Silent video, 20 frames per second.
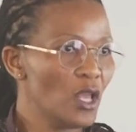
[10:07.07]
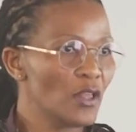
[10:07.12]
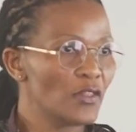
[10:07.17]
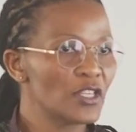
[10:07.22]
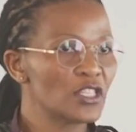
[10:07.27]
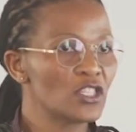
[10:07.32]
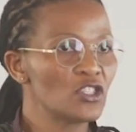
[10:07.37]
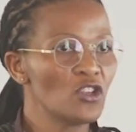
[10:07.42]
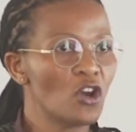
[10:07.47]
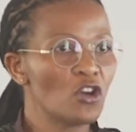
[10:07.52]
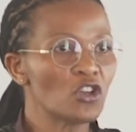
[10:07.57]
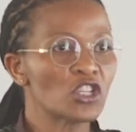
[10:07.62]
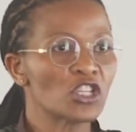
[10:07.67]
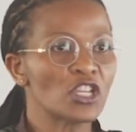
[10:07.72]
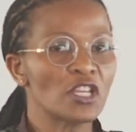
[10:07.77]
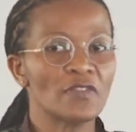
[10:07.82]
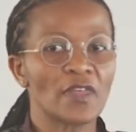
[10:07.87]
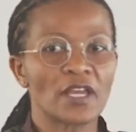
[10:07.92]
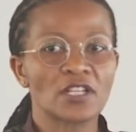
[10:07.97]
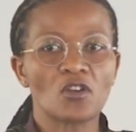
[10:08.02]
This
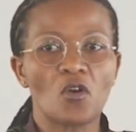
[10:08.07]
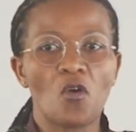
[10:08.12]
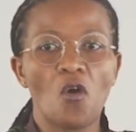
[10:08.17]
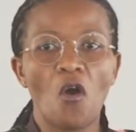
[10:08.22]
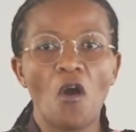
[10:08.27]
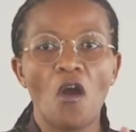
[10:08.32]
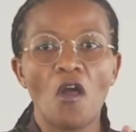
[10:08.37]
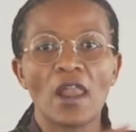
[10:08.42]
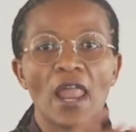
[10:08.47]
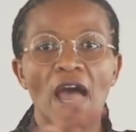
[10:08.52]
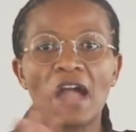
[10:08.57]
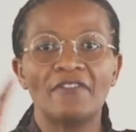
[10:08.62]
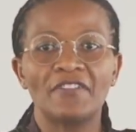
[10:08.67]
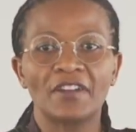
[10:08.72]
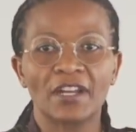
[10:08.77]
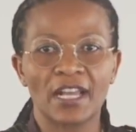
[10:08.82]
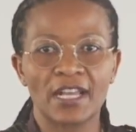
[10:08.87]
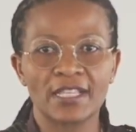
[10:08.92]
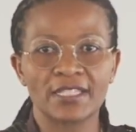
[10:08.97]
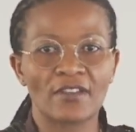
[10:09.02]
notion that all
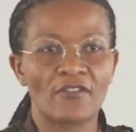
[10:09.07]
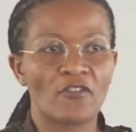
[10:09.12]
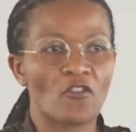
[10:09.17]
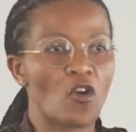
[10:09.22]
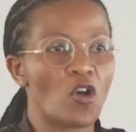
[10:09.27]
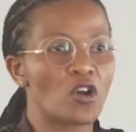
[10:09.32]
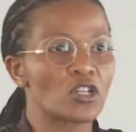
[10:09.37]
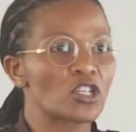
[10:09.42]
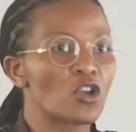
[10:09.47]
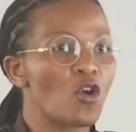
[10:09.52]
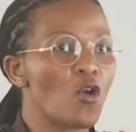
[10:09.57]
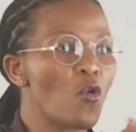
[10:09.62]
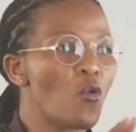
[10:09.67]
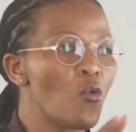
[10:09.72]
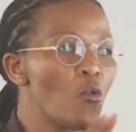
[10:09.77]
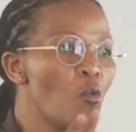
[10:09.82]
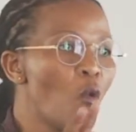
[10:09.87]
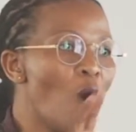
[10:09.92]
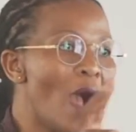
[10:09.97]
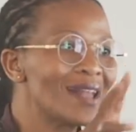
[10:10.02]
Africans have got
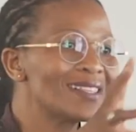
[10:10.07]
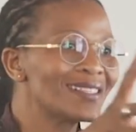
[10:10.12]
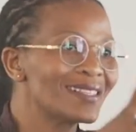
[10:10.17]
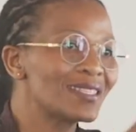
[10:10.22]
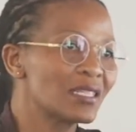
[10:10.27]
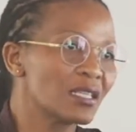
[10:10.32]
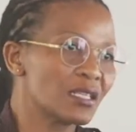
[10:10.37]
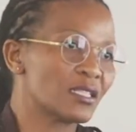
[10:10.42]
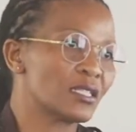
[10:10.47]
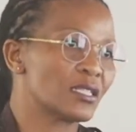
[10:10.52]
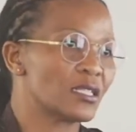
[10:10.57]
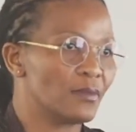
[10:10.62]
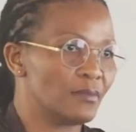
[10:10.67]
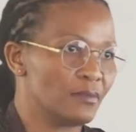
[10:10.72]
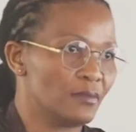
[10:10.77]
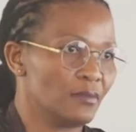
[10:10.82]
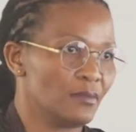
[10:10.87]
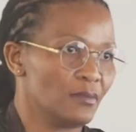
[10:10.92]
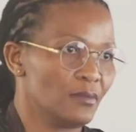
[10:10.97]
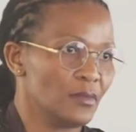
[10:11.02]
one system,